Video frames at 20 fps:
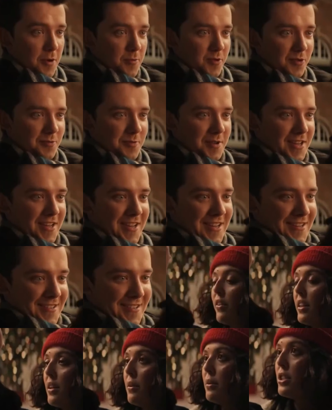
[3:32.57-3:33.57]
they were already in a
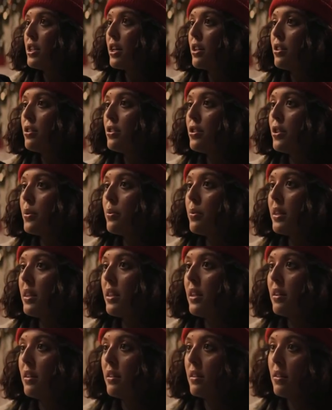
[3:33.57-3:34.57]
previous, in an
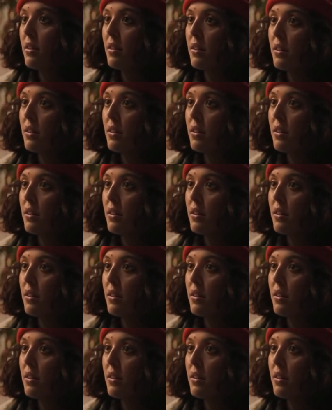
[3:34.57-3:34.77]
existing